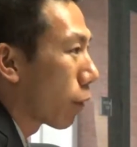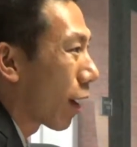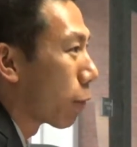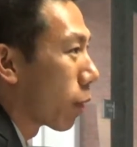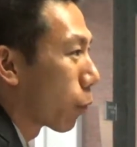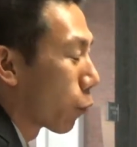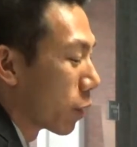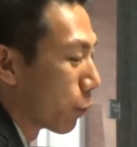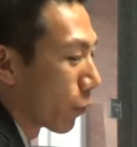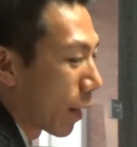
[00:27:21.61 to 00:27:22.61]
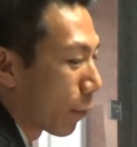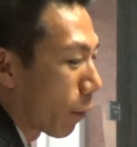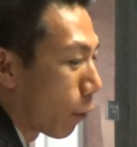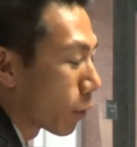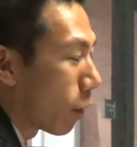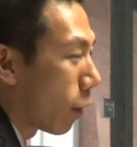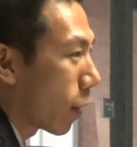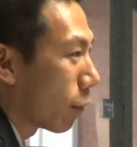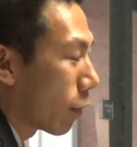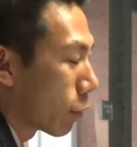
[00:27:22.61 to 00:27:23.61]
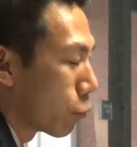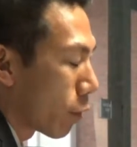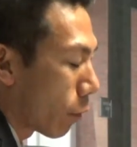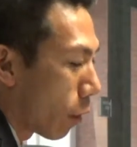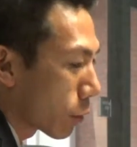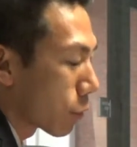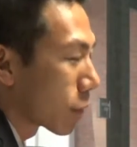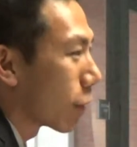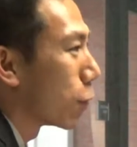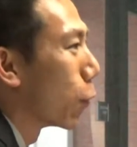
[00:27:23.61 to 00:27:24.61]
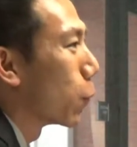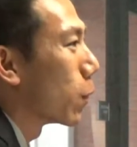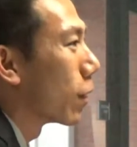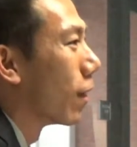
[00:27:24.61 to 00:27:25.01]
remember the people that who have also said no to me,